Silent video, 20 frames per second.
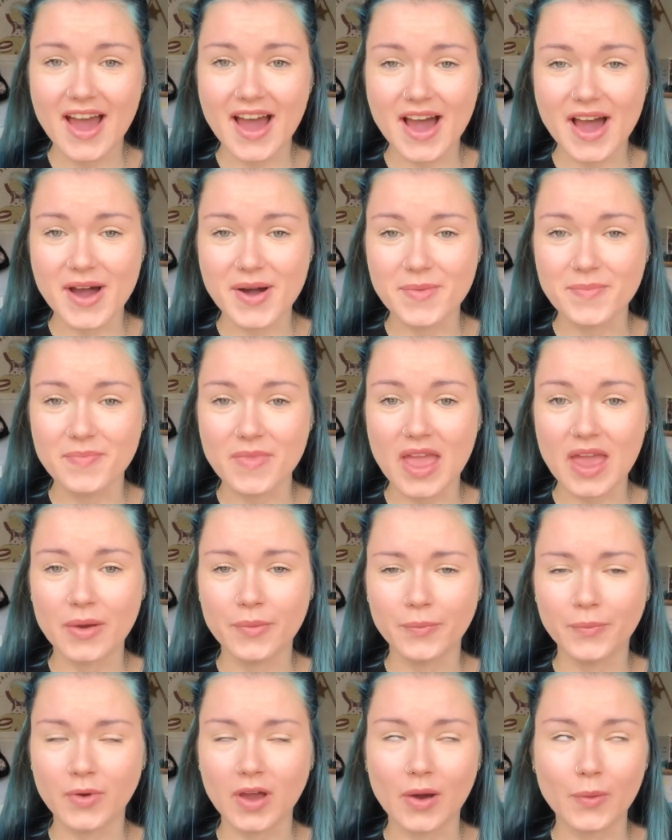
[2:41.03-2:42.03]

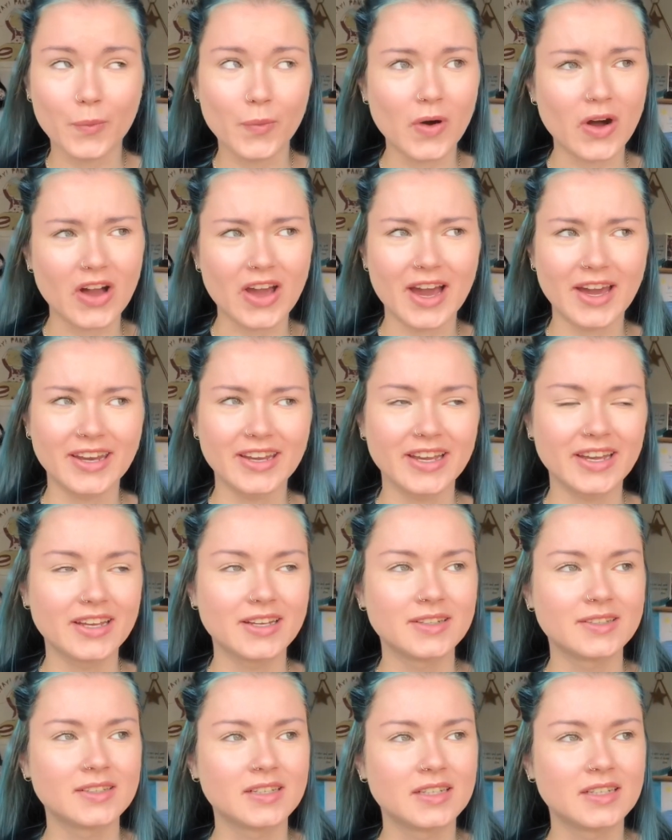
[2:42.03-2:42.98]
and what kind of